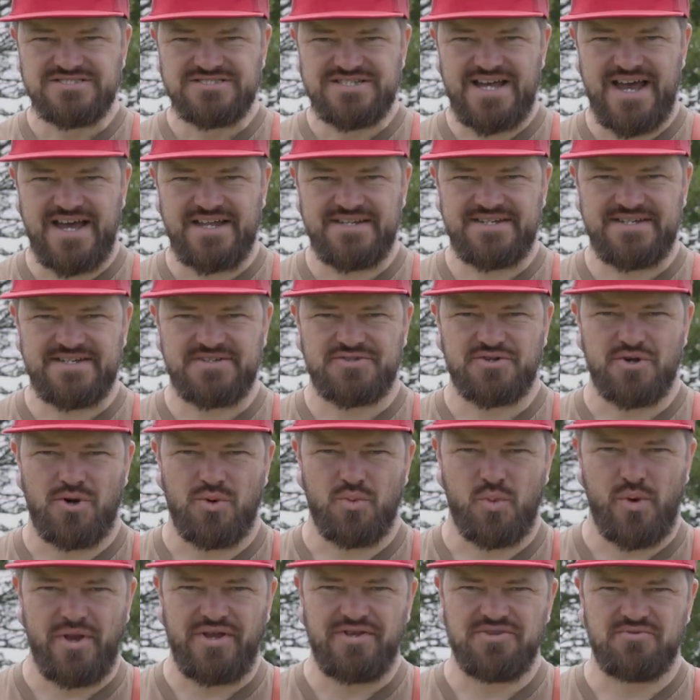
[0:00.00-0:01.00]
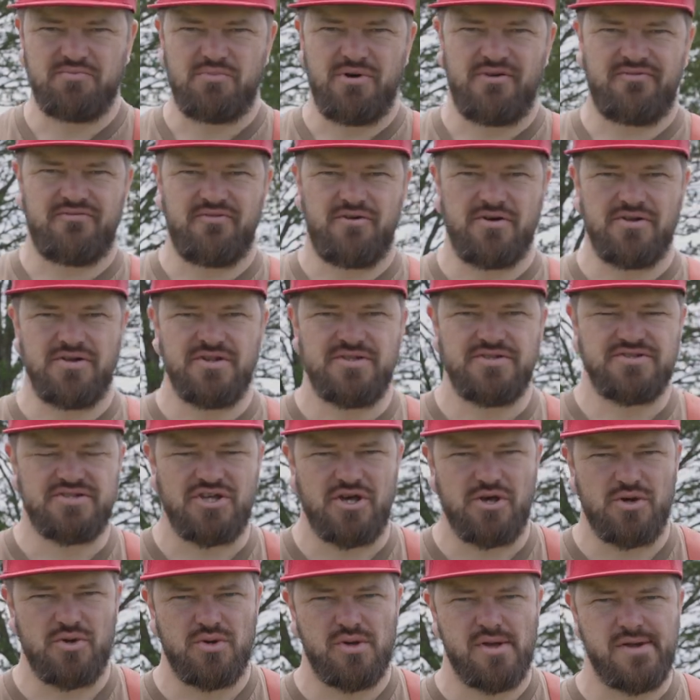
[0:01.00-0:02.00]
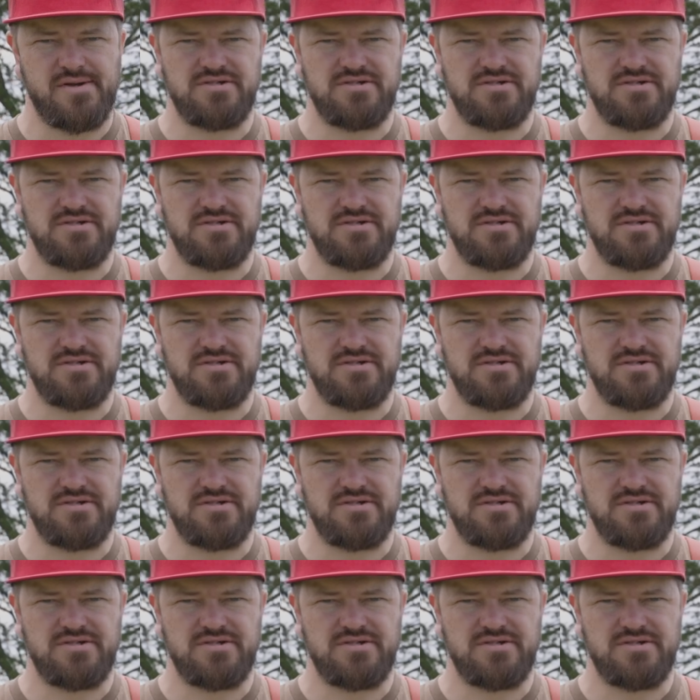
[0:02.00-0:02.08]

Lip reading: and it's got a wind muff on. So